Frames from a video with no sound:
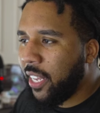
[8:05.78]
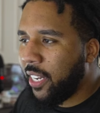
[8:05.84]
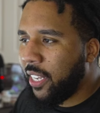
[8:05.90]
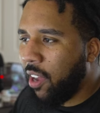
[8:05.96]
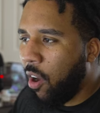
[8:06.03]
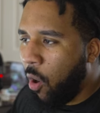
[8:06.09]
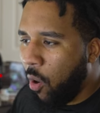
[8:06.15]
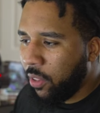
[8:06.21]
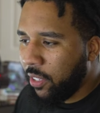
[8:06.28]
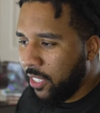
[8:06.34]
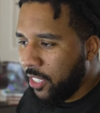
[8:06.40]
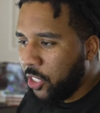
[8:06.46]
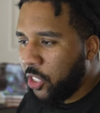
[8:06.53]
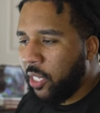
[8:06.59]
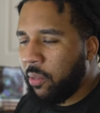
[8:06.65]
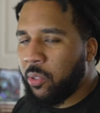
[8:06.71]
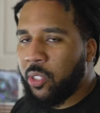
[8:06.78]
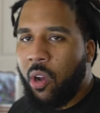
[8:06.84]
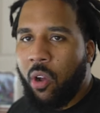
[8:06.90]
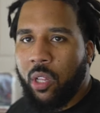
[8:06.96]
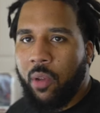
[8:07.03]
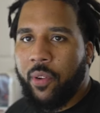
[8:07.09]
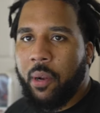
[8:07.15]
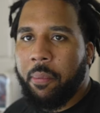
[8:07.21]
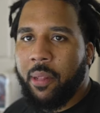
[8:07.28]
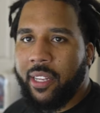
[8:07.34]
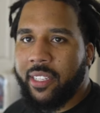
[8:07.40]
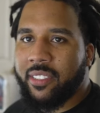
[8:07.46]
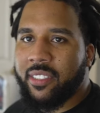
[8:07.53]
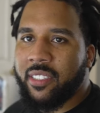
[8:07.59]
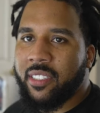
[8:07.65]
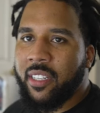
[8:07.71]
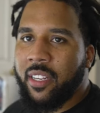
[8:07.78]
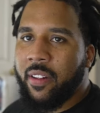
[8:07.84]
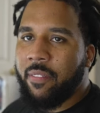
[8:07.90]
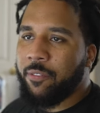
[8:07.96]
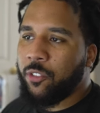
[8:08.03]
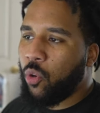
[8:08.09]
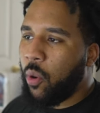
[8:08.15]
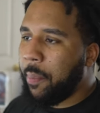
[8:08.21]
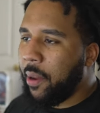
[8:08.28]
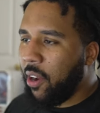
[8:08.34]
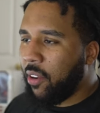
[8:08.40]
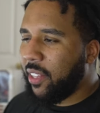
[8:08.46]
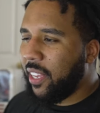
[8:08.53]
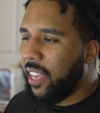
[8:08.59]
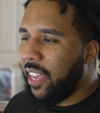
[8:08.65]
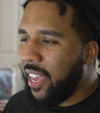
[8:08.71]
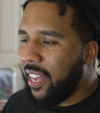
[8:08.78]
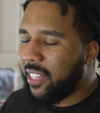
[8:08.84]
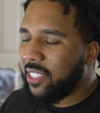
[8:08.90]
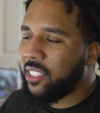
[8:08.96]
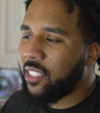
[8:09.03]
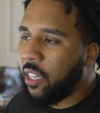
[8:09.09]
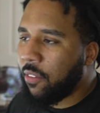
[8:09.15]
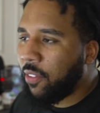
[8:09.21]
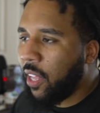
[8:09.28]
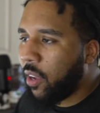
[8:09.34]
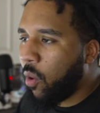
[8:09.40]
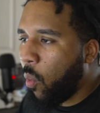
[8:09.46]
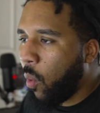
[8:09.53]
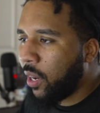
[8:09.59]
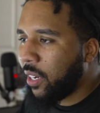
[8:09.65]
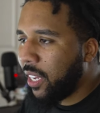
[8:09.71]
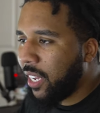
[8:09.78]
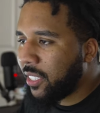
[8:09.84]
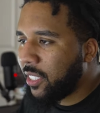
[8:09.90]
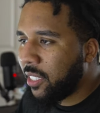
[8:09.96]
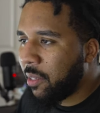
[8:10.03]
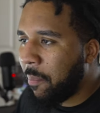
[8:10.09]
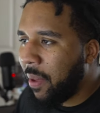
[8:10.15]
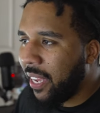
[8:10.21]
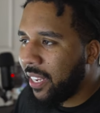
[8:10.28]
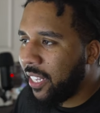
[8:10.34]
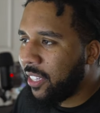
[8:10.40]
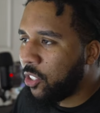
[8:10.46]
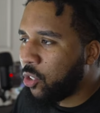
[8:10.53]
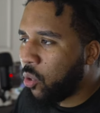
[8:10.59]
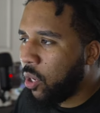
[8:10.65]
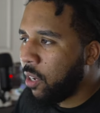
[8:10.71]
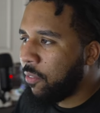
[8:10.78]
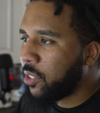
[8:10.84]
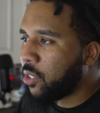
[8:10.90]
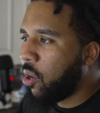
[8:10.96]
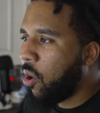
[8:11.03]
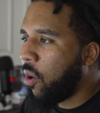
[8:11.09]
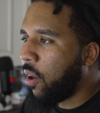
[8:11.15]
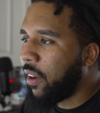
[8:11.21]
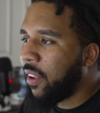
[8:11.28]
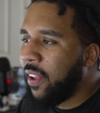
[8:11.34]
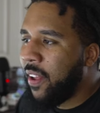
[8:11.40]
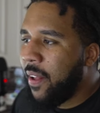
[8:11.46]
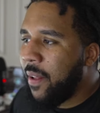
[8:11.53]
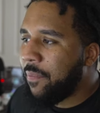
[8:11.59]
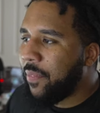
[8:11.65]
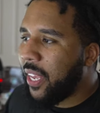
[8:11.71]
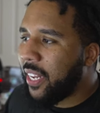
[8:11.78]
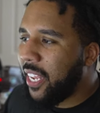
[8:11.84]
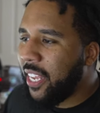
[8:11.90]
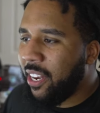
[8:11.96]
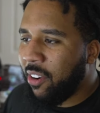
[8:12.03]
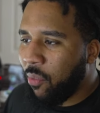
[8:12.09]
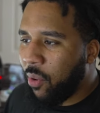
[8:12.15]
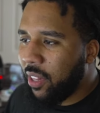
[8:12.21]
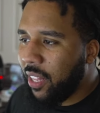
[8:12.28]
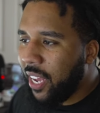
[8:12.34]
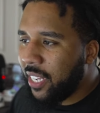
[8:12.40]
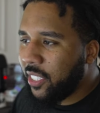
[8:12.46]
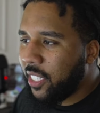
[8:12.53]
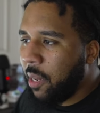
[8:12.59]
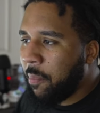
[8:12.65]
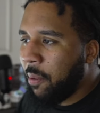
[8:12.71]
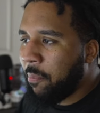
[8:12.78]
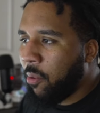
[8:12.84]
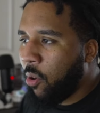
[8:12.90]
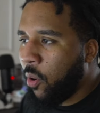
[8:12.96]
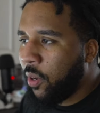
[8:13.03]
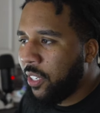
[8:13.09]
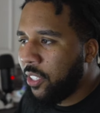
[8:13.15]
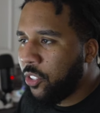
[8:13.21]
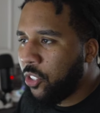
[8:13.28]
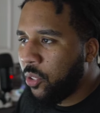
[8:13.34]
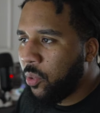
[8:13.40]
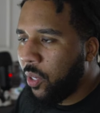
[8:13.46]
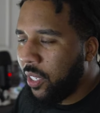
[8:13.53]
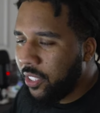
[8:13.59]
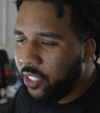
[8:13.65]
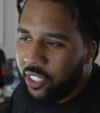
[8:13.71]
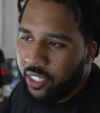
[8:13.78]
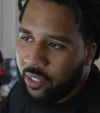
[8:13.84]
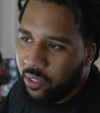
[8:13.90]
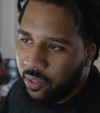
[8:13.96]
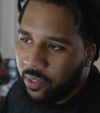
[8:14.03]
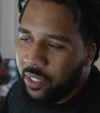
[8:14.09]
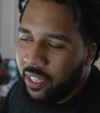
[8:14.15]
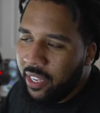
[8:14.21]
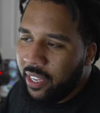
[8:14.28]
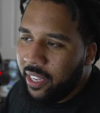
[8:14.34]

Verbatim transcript: and he all and the shit was all over the place. So apparently he had his stuff like organized in the back in the trunk of his car. And he didn't realize it had been broken into until